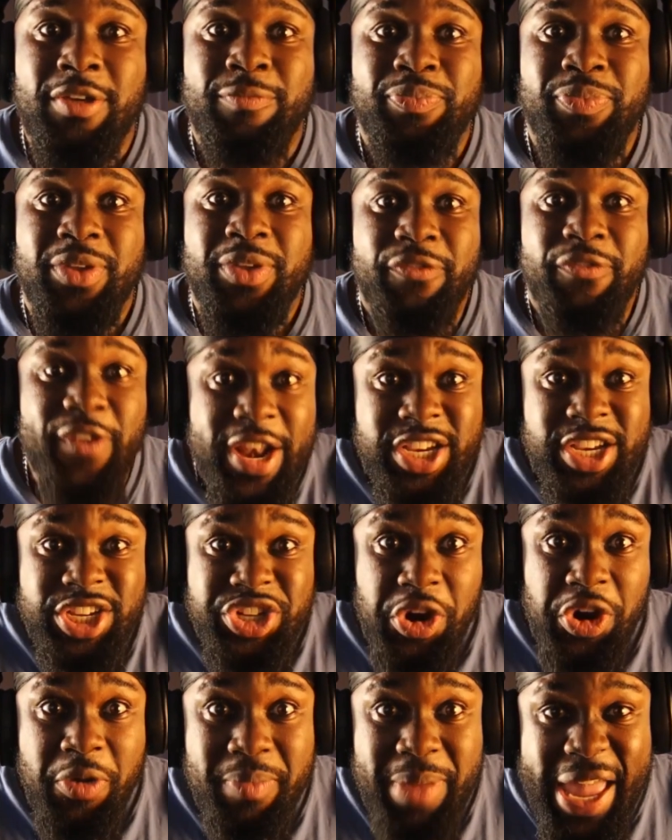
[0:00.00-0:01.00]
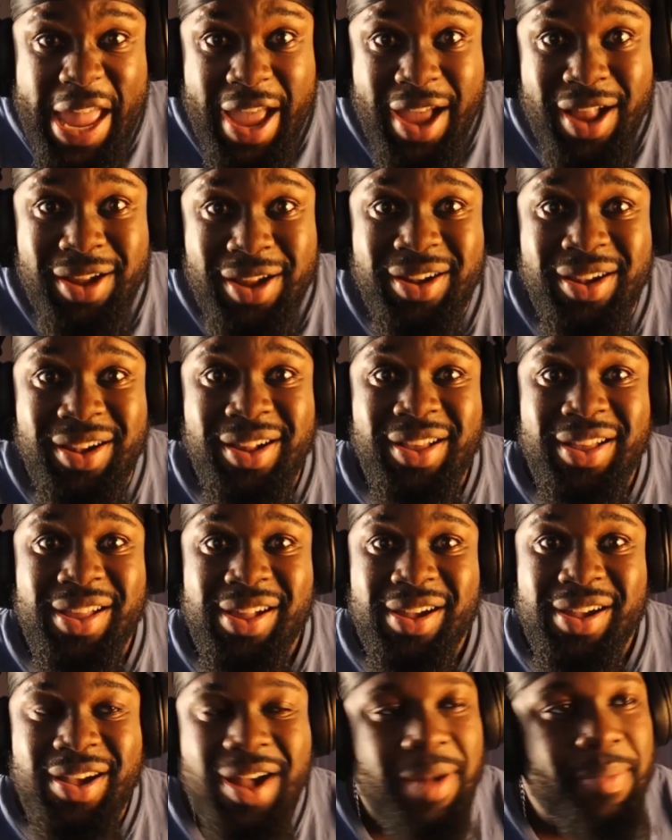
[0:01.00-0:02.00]
Finish your meal.
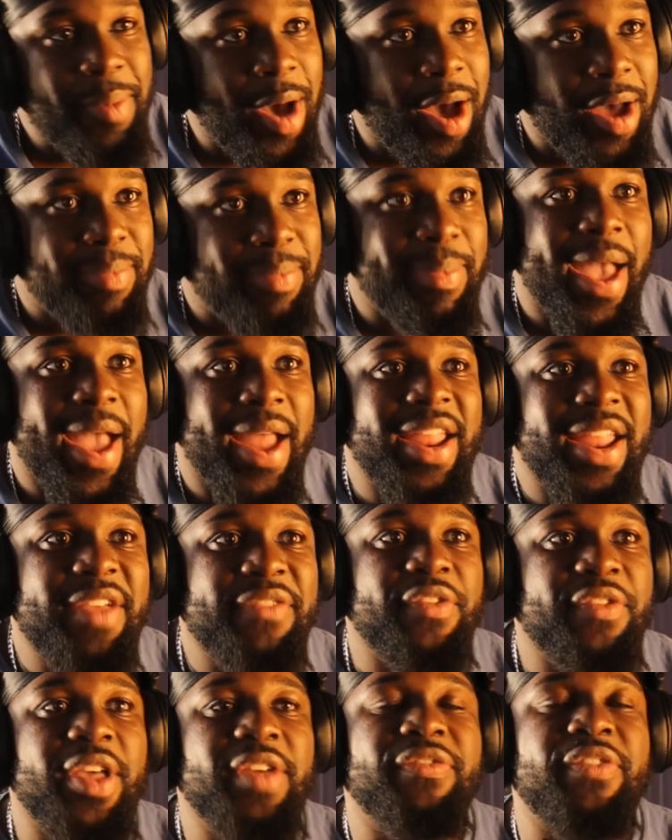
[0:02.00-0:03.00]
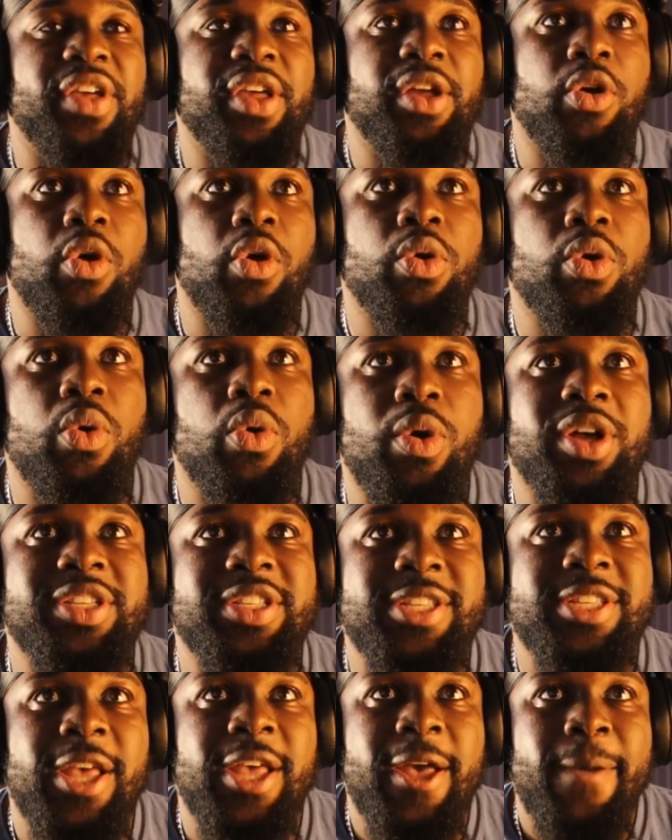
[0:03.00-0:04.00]
Come on, man. If Nkunku
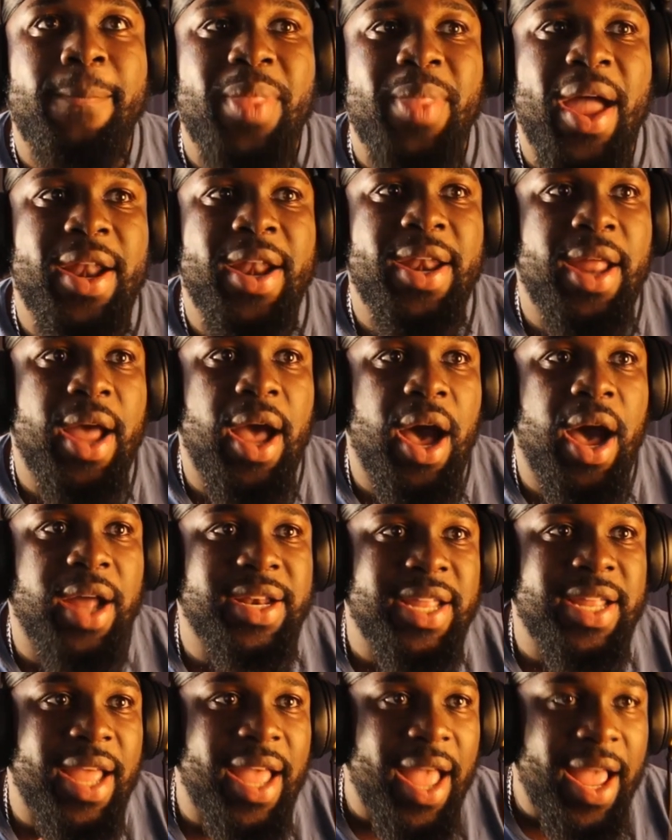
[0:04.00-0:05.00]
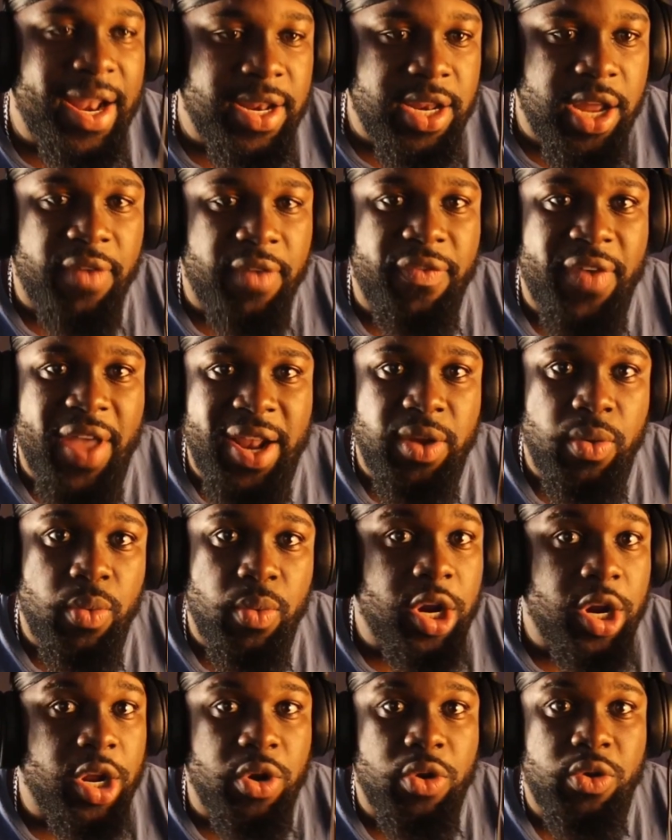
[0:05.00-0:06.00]
was at the end of any
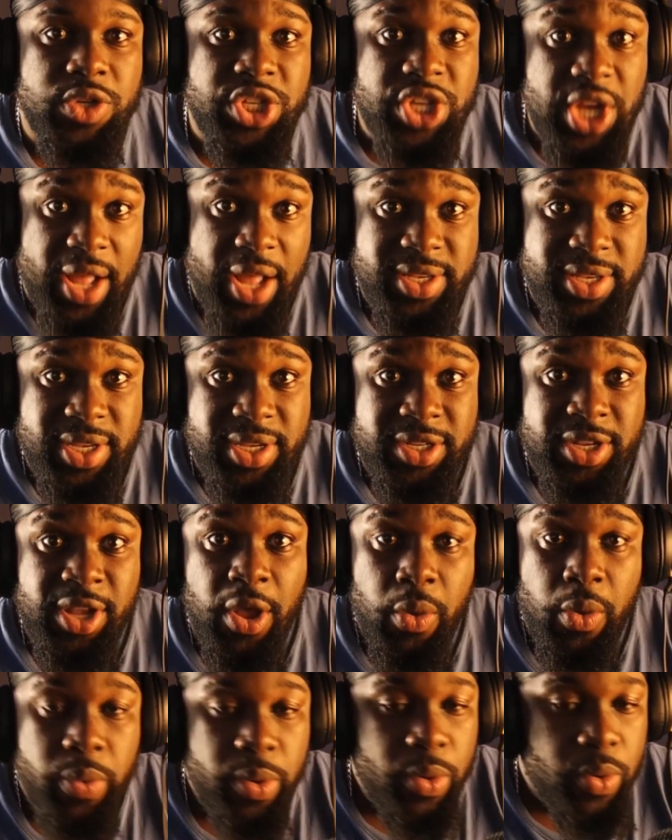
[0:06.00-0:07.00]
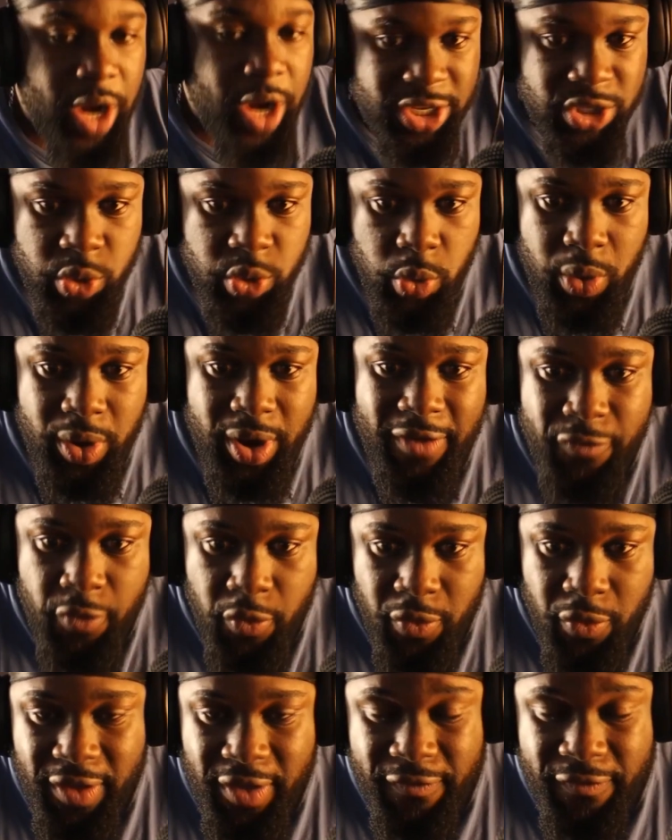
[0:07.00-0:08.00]
one of those chances, we would have scored a
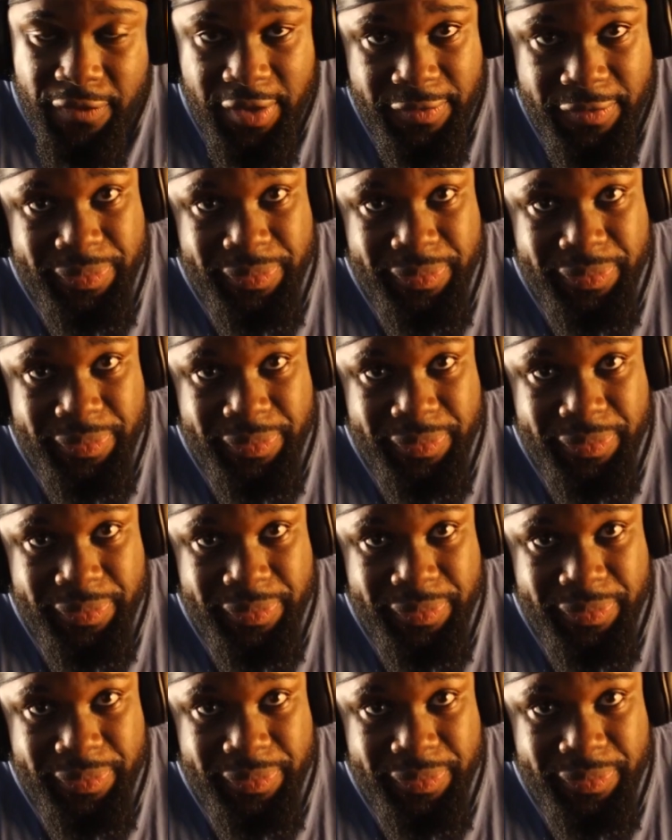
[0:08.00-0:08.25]
4th or 5th.